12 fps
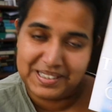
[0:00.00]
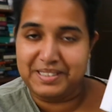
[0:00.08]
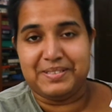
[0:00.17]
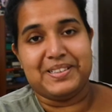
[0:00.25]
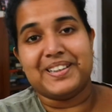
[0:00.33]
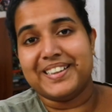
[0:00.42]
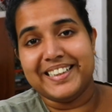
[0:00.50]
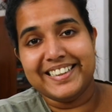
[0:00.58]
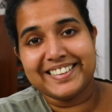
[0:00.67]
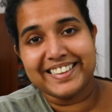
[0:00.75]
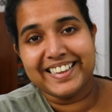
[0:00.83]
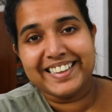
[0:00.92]
I'm sorry,
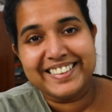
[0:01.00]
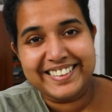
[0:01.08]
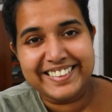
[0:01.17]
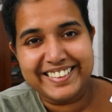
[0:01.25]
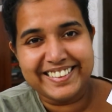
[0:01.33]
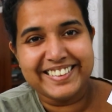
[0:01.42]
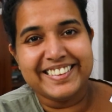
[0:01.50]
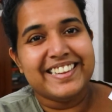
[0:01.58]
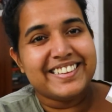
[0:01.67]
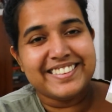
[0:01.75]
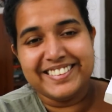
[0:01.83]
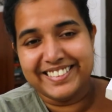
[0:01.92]
Aisha.
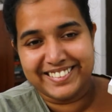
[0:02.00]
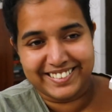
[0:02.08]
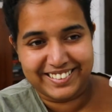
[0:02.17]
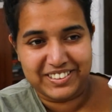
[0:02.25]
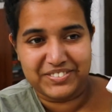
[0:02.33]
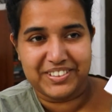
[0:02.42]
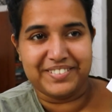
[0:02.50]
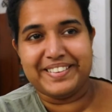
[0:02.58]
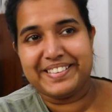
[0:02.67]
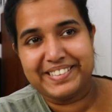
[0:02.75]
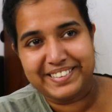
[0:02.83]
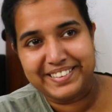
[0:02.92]
this is her
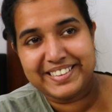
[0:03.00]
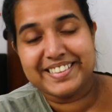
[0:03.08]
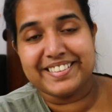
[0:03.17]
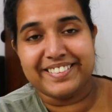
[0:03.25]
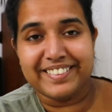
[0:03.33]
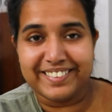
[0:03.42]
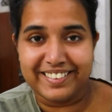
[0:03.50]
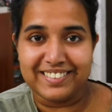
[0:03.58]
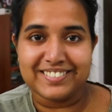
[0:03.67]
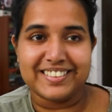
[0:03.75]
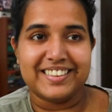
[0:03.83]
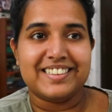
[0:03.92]
favorite series, she really
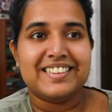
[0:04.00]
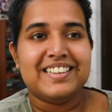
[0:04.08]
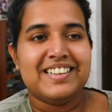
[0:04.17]
loves it.